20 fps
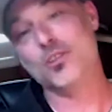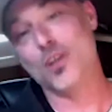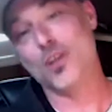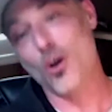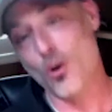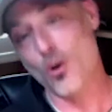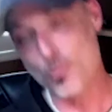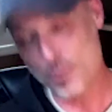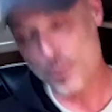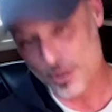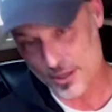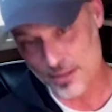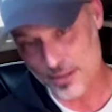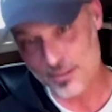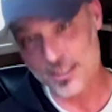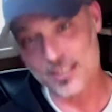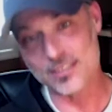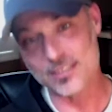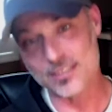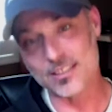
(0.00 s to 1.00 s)
open and
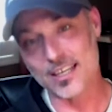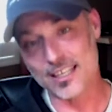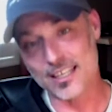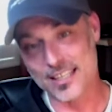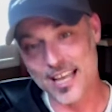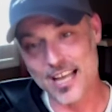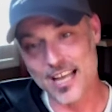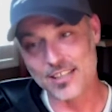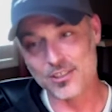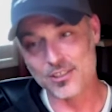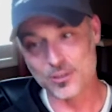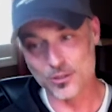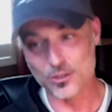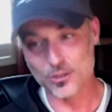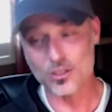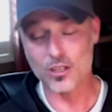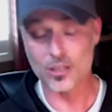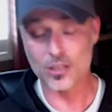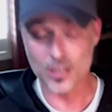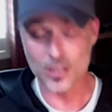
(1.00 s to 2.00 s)
things like that. So
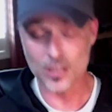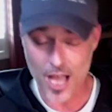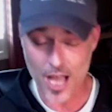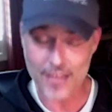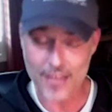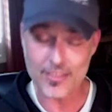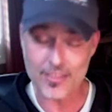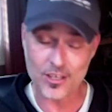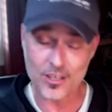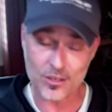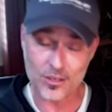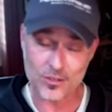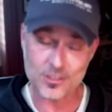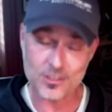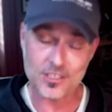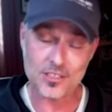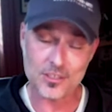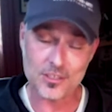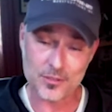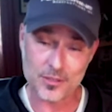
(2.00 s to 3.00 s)
there's a lot that goes
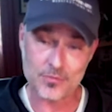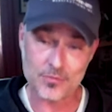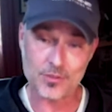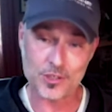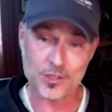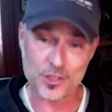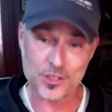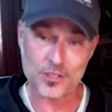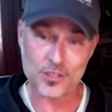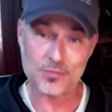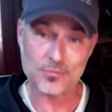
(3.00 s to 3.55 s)
into it for sure.